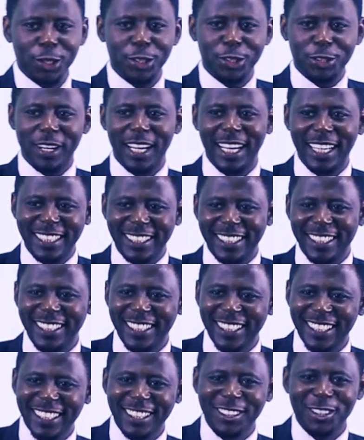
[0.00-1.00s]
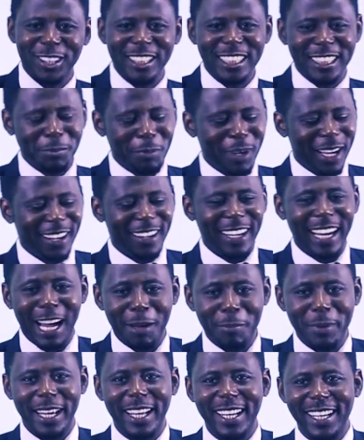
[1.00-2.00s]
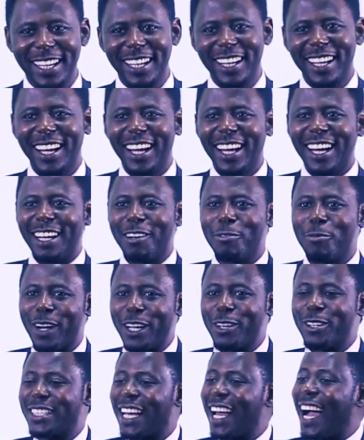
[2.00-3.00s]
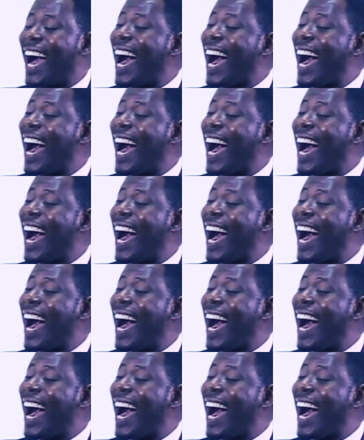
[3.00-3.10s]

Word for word: church, right? Not smile. I mean, when you say,